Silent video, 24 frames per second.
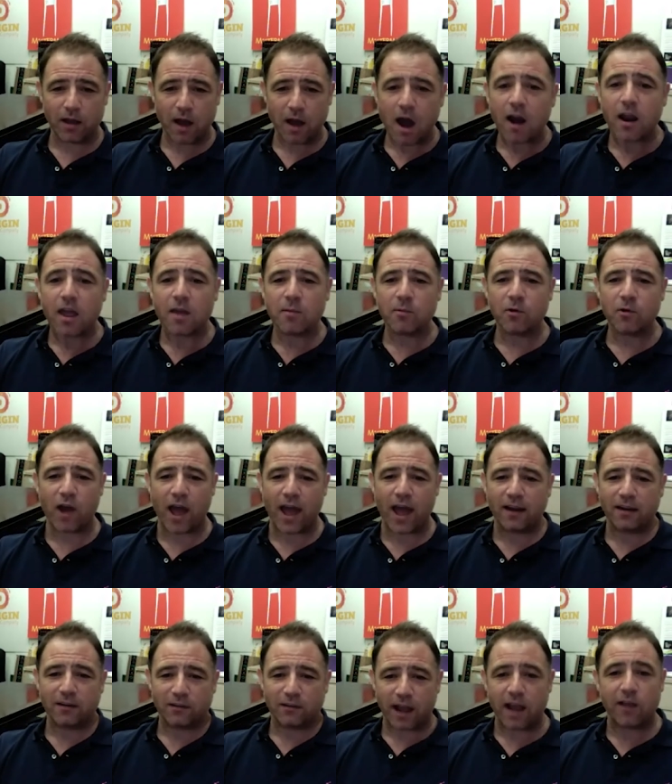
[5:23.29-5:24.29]
Oh, I'm
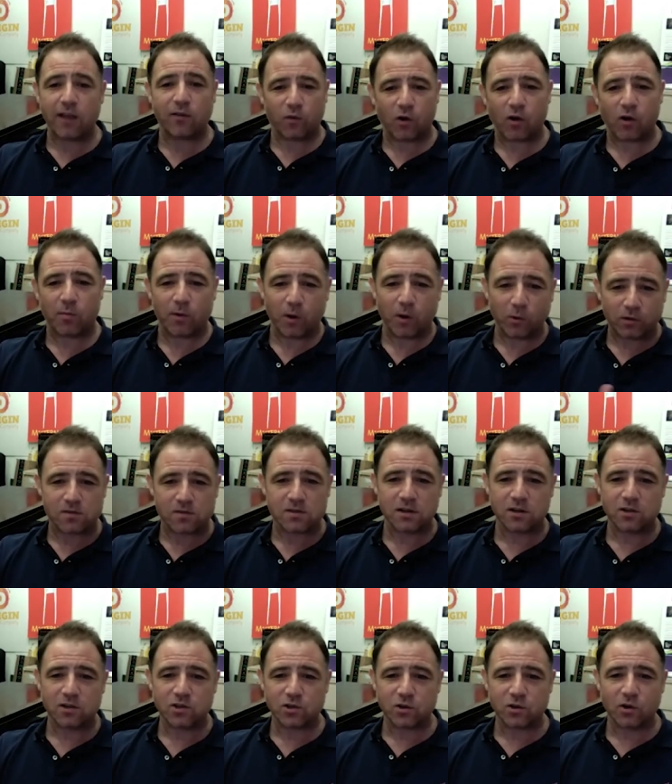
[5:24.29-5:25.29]
grand. Thanks for coming out to see
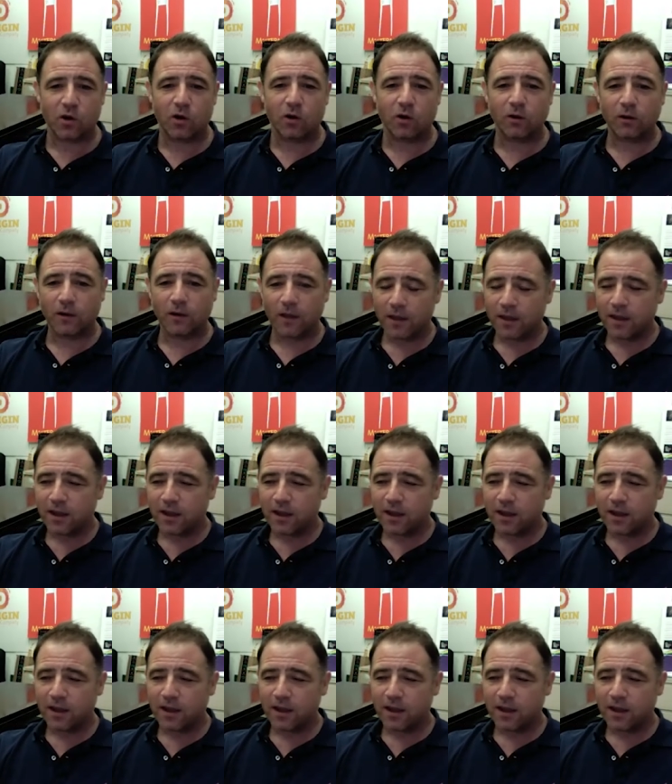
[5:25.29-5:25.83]
the show.